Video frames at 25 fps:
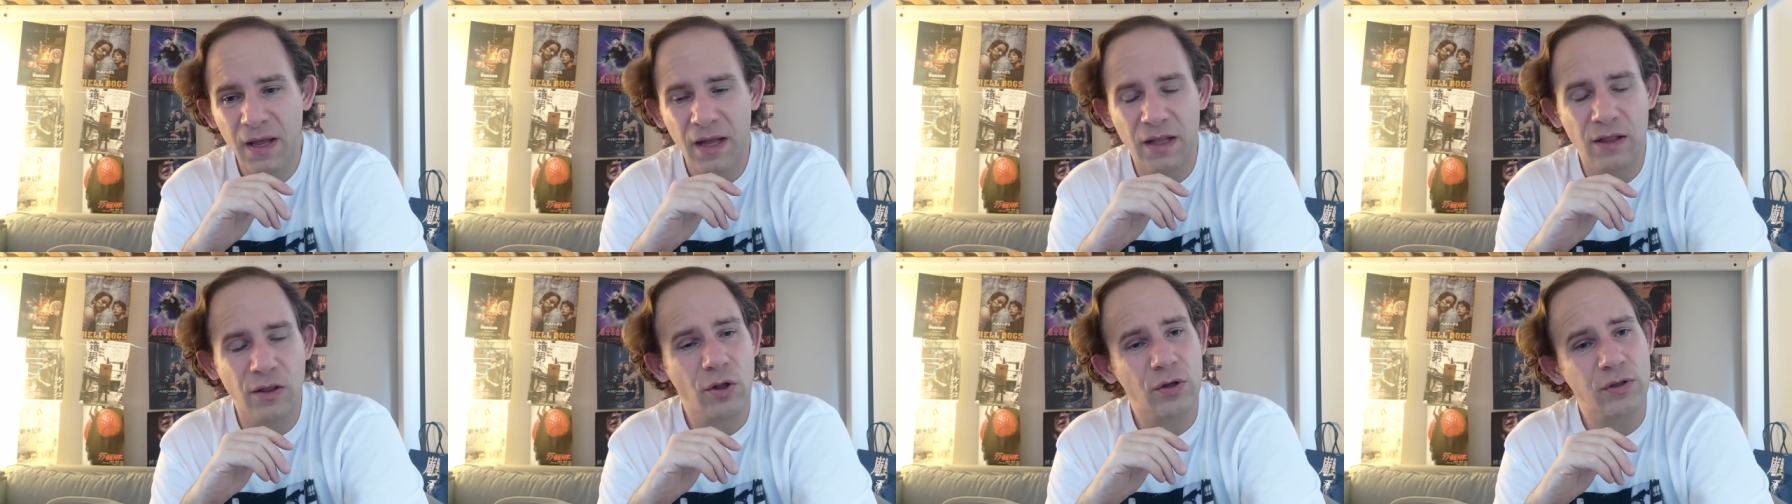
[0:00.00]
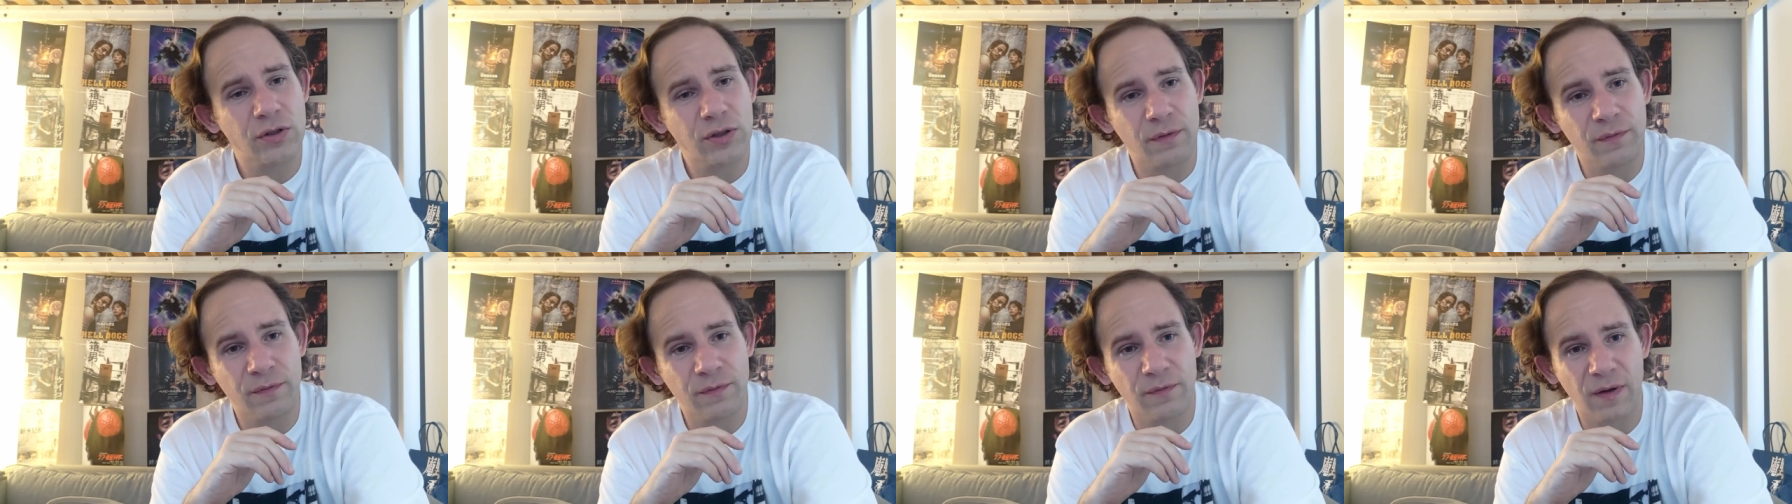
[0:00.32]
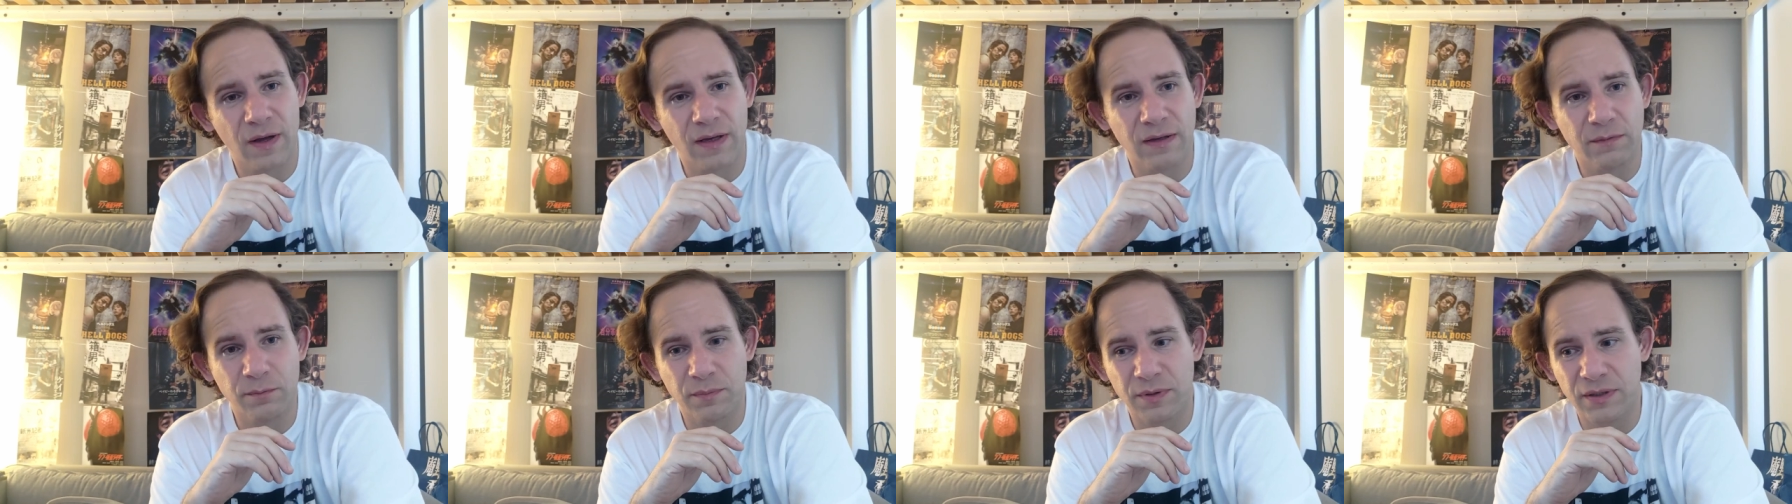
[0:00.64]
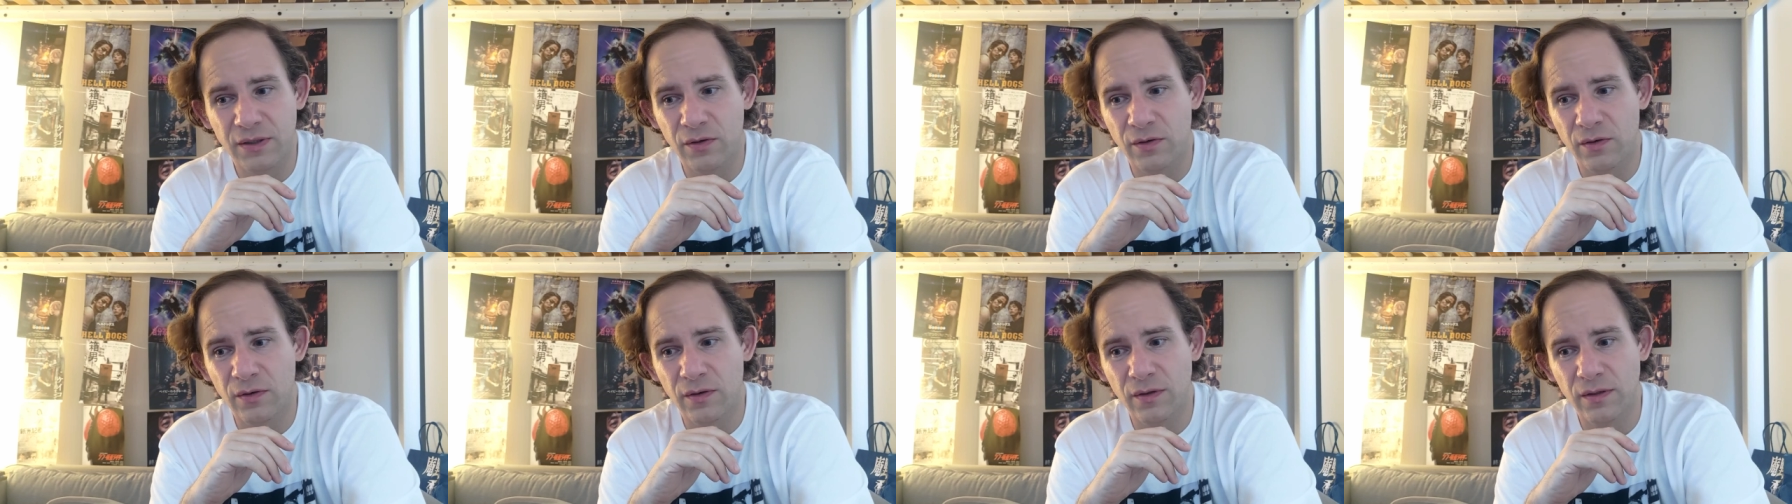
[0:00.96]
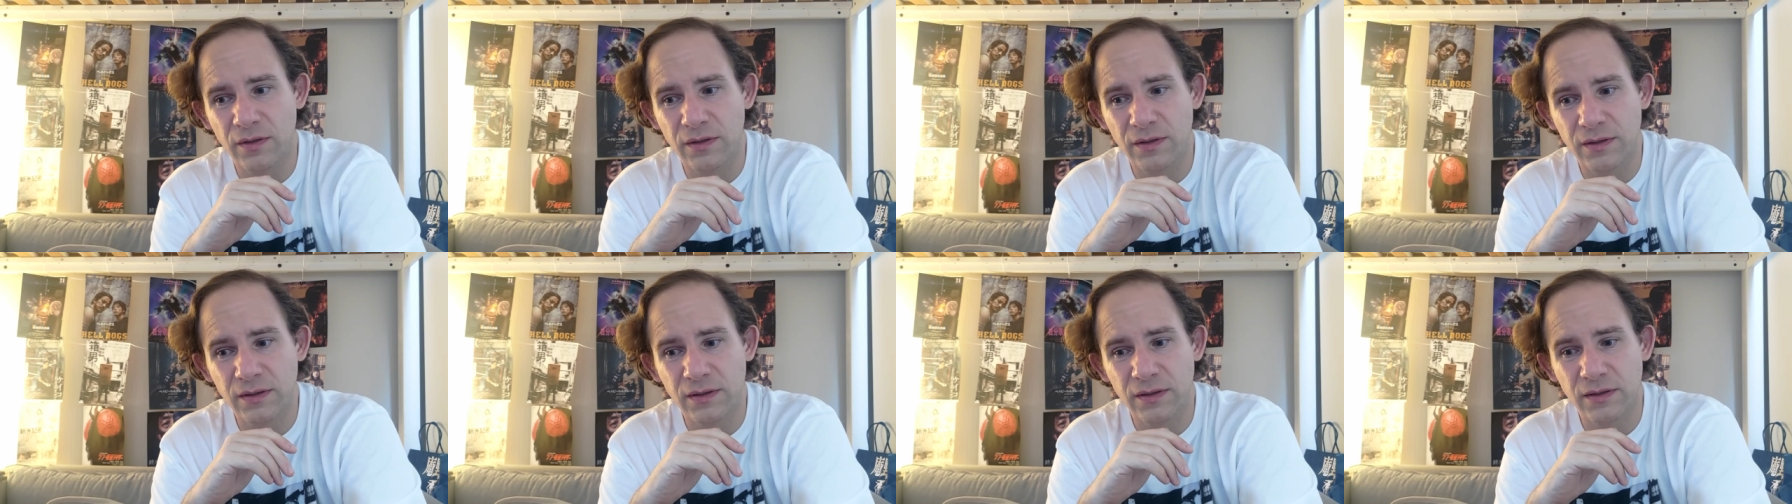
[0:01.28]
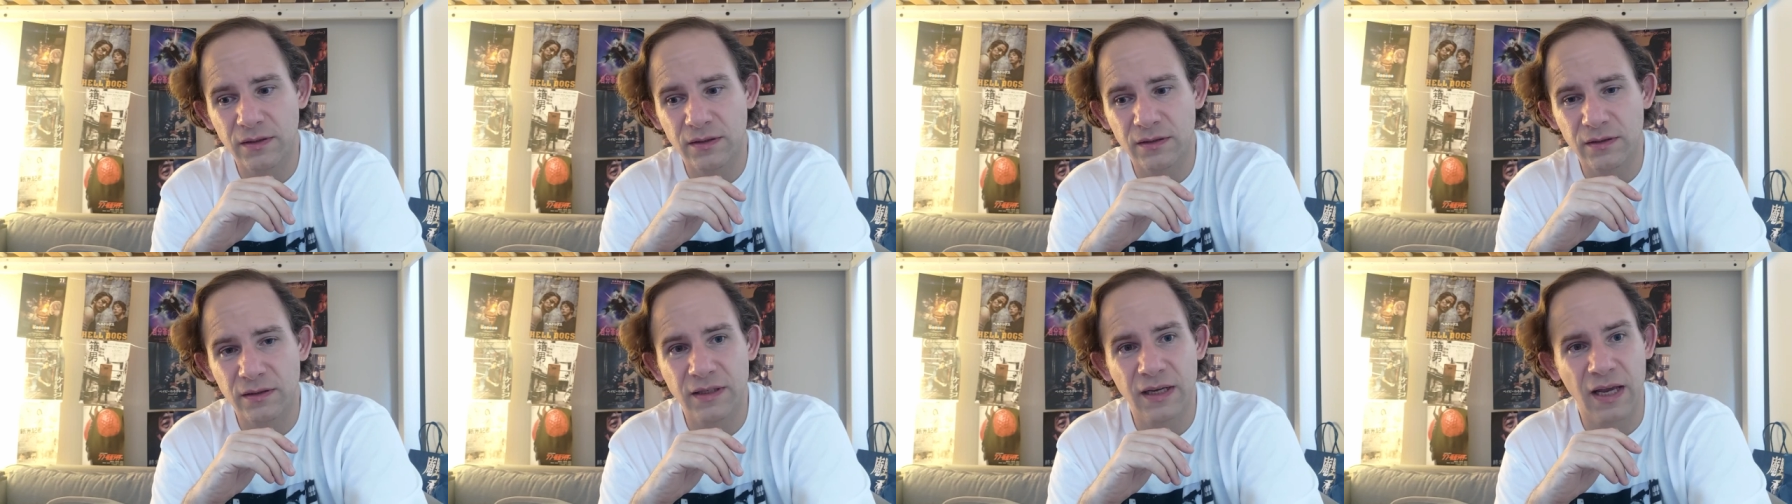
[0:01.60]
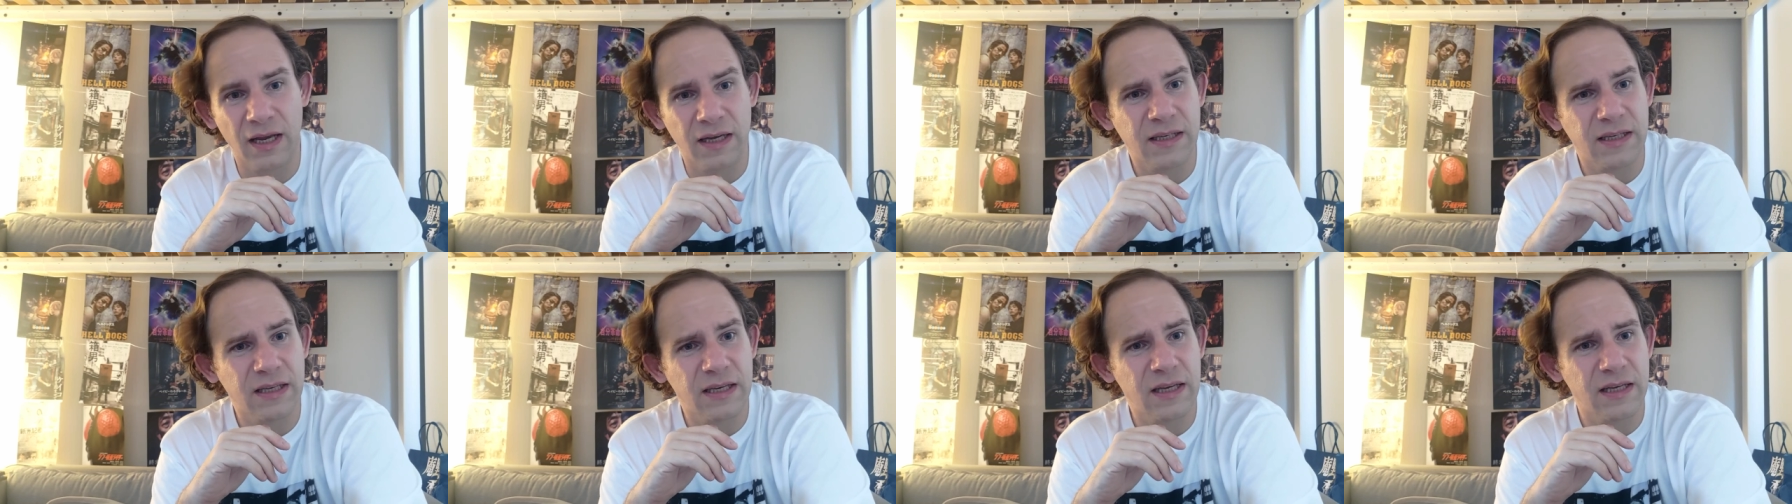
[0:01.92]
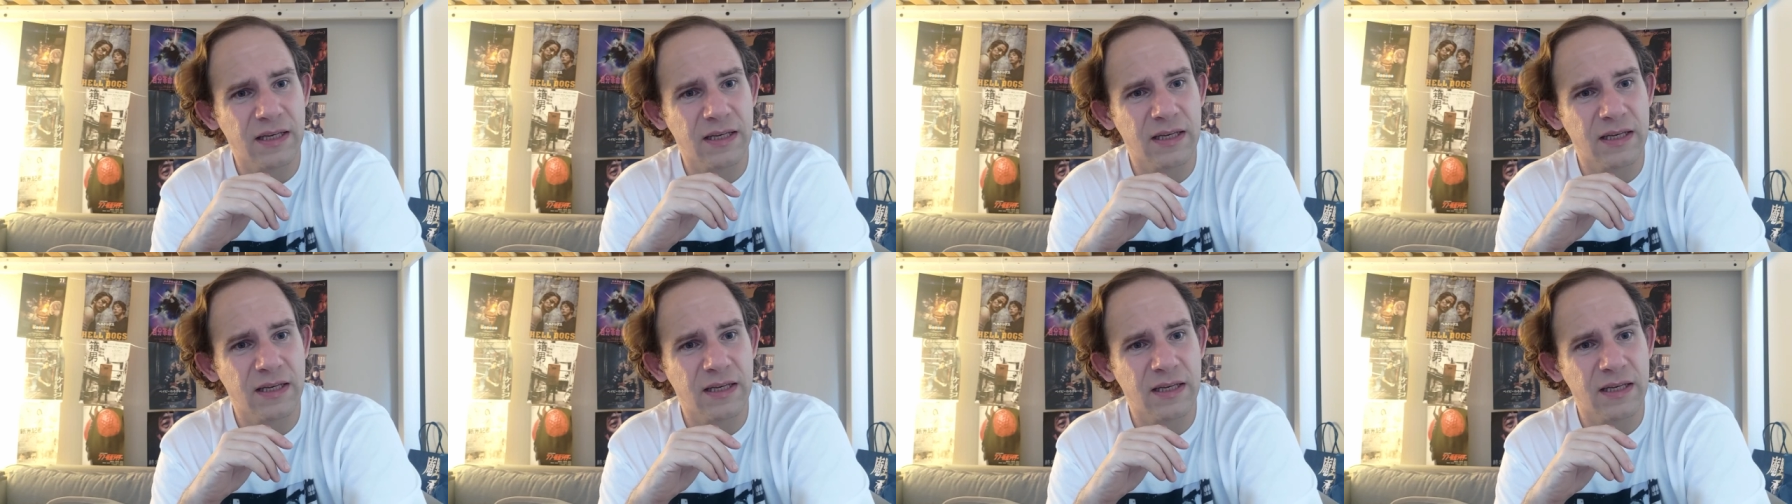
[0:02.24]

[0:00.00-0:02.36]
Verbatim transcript: a lot of fun because yeah, he,